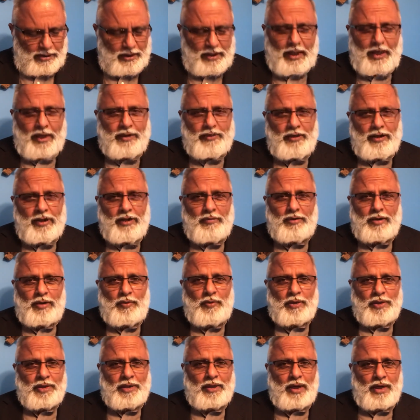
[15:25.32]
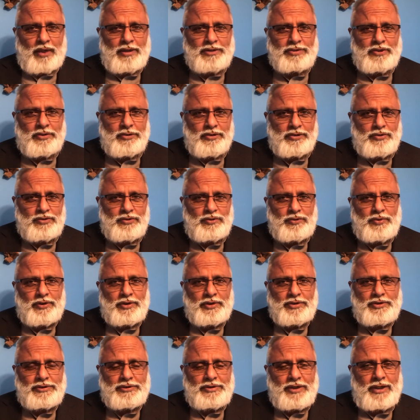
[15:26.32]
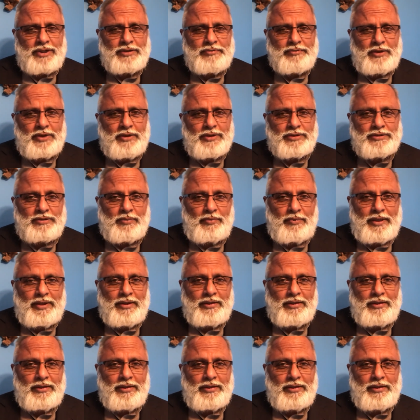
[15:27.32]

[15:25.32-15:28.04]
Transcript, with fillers: And think about what God's going to do one of these days because the,